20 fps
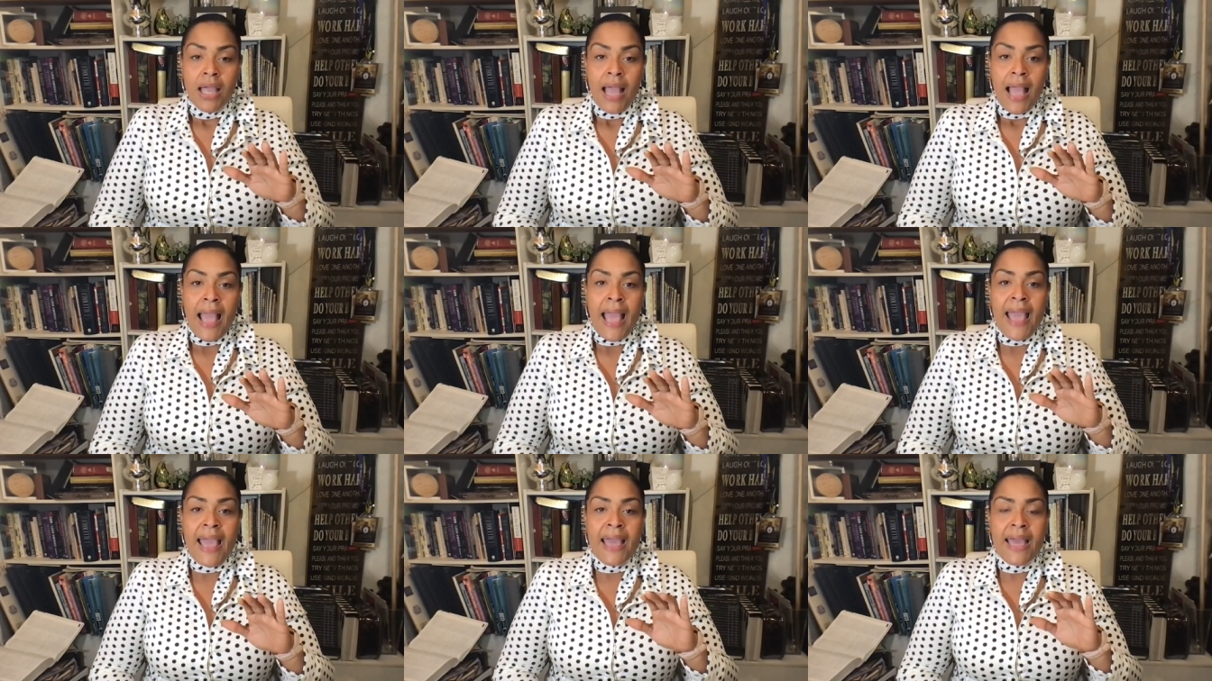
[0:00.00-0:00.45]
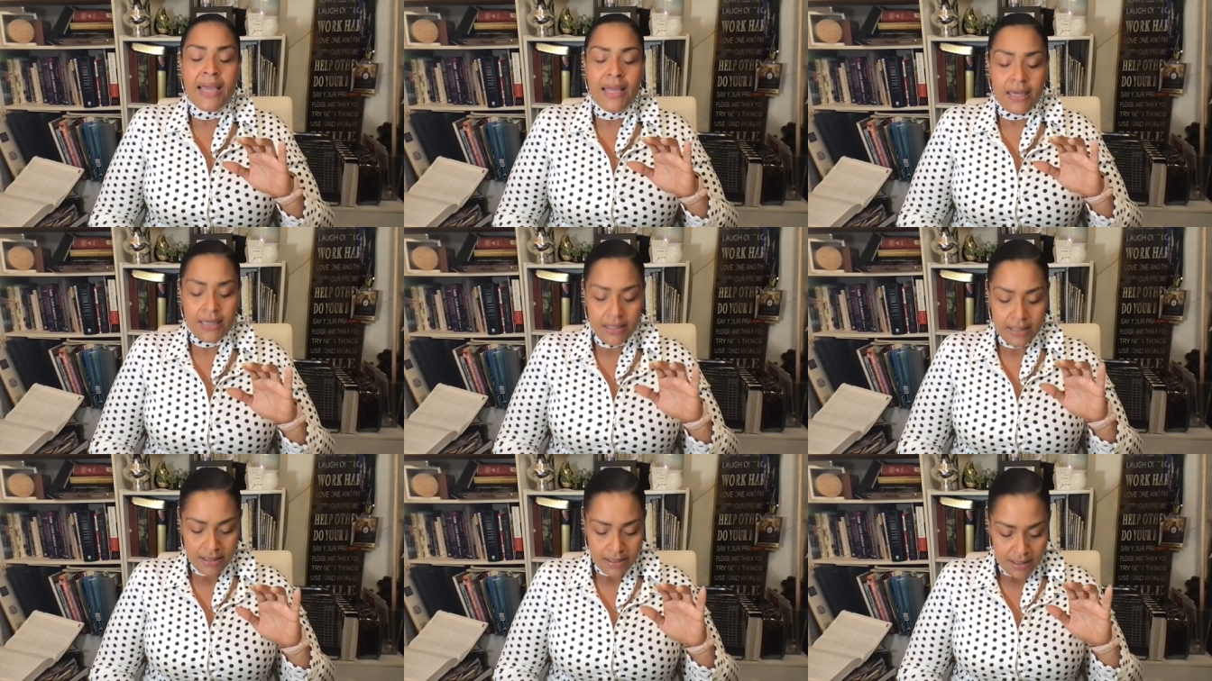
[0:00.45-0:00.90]

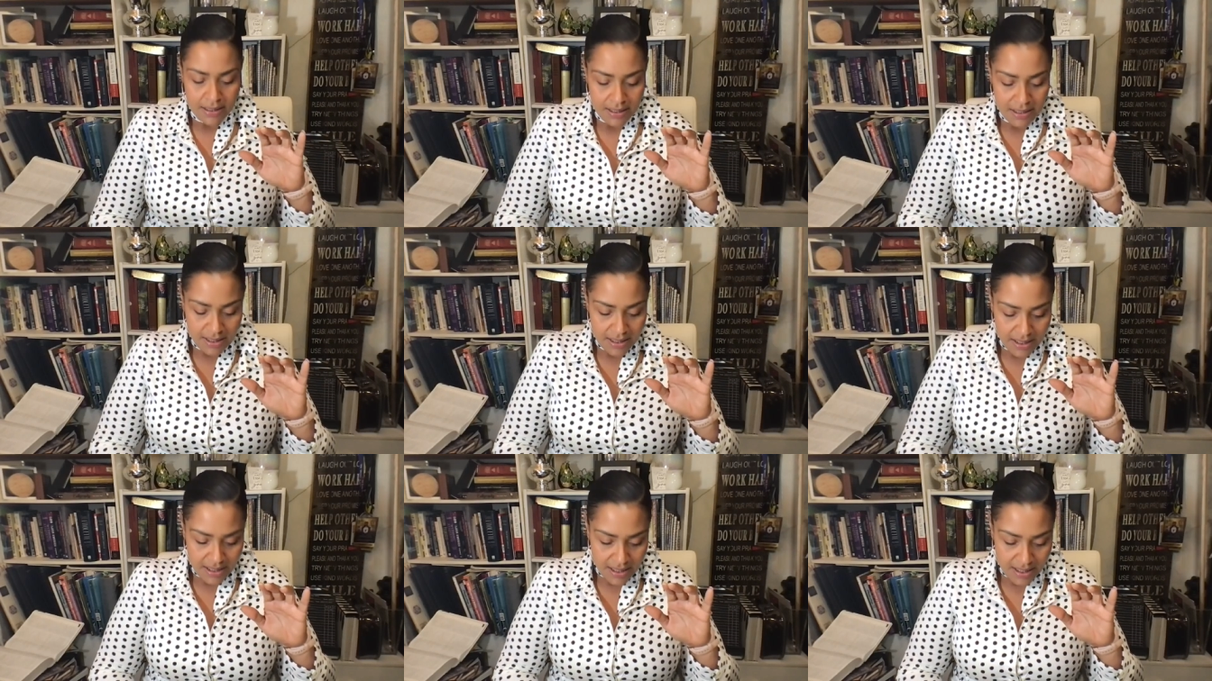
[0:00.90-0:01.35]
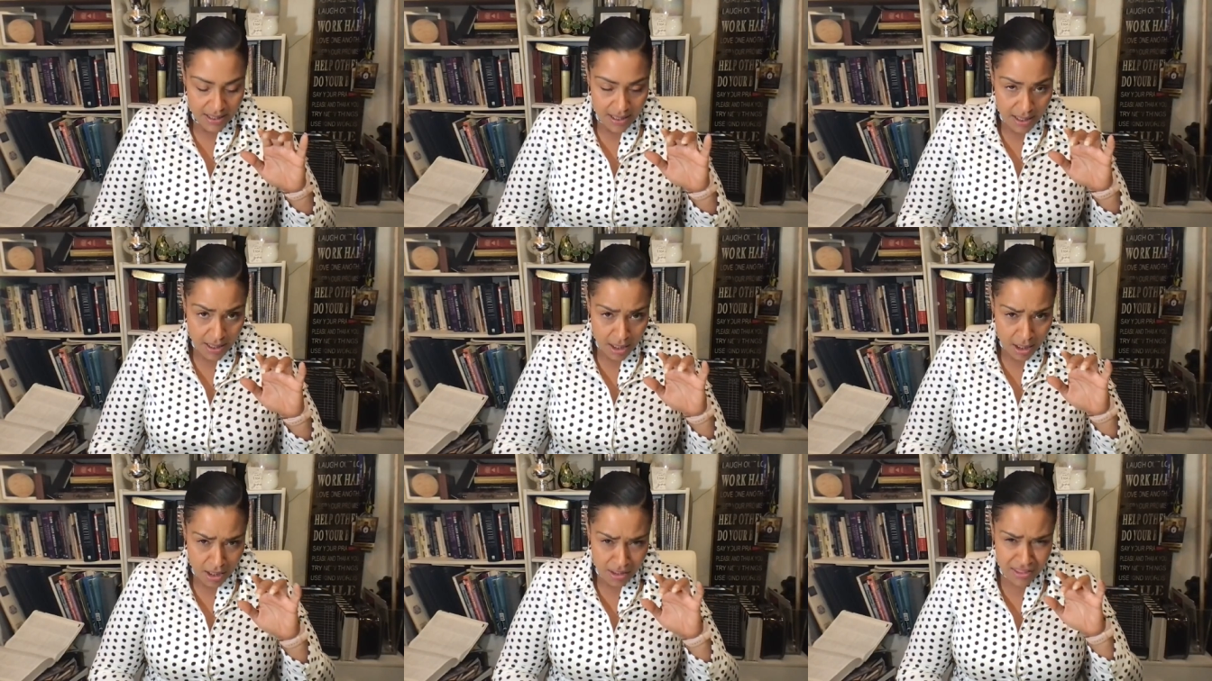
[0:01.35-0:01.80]
And
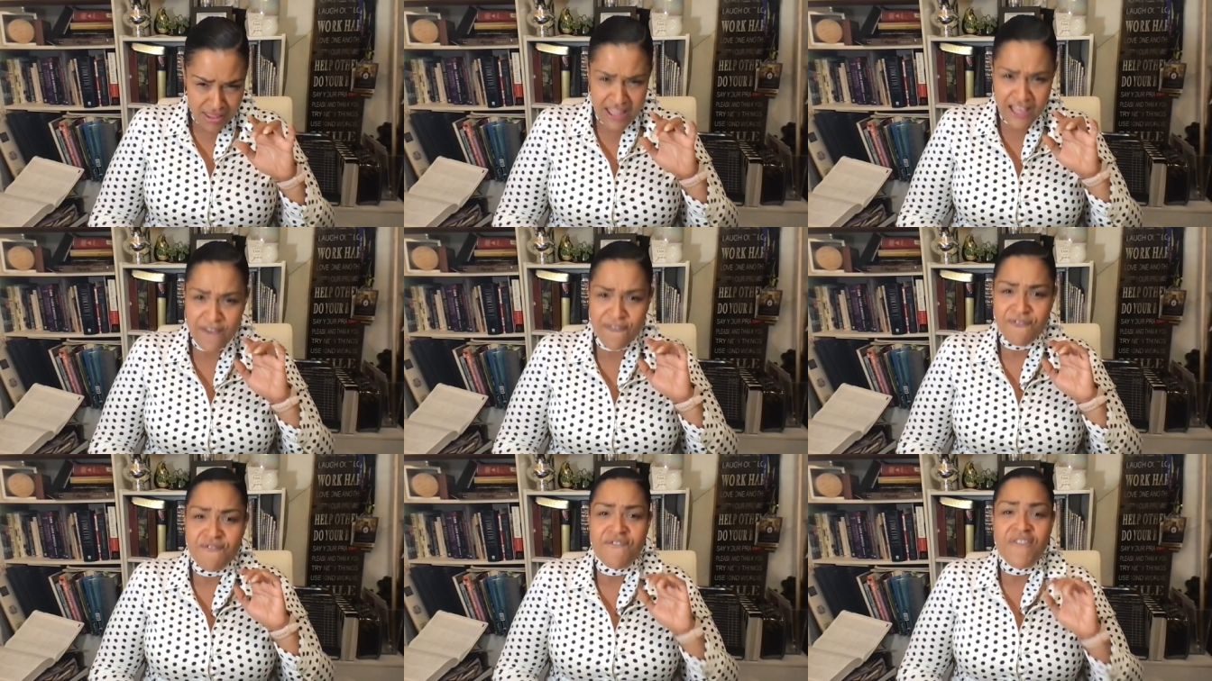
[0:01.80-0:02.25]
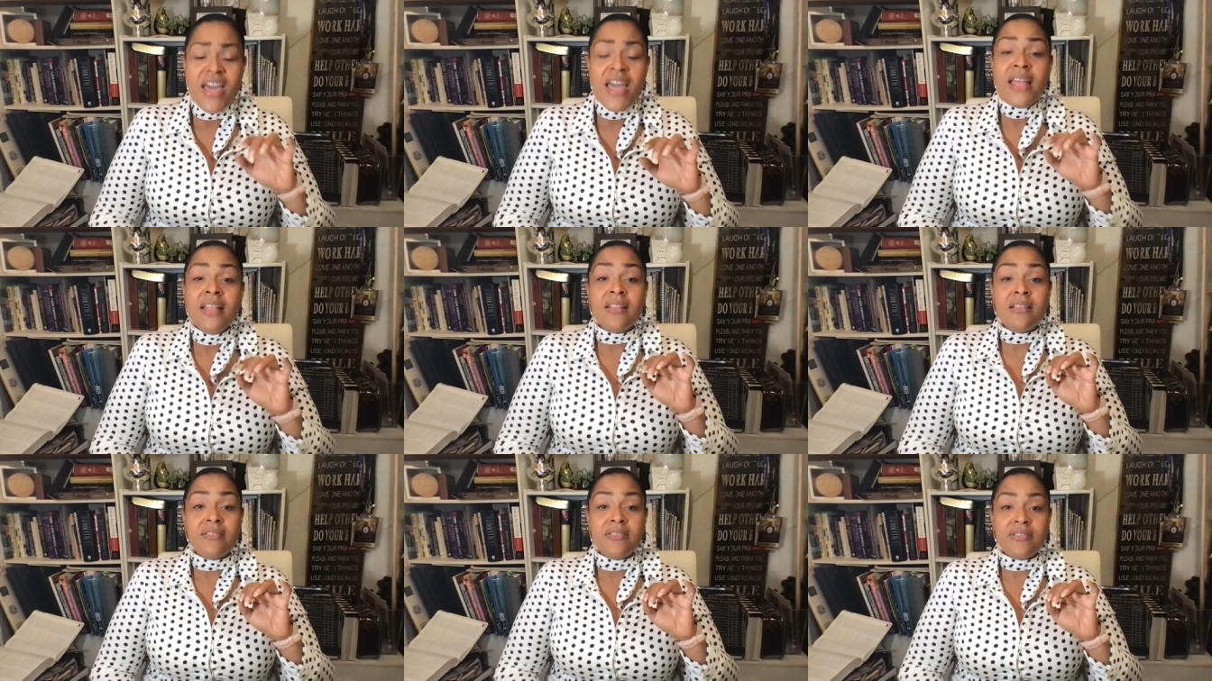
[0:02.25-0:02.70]
the
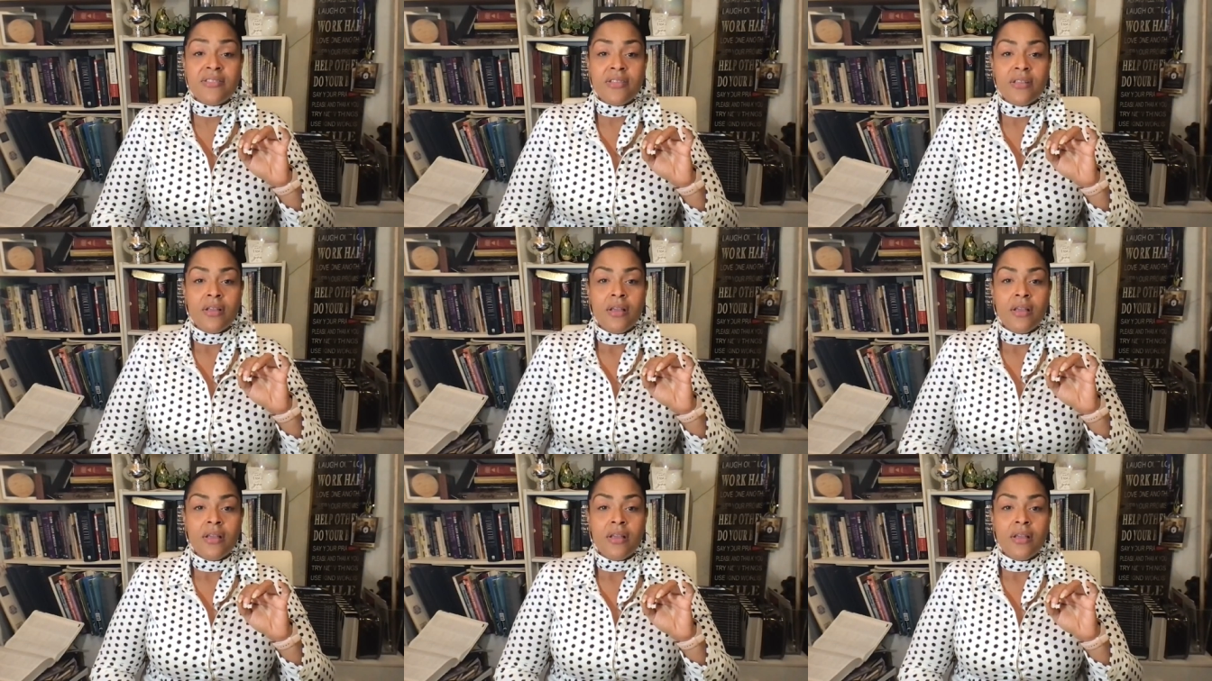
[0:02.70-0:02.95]
offense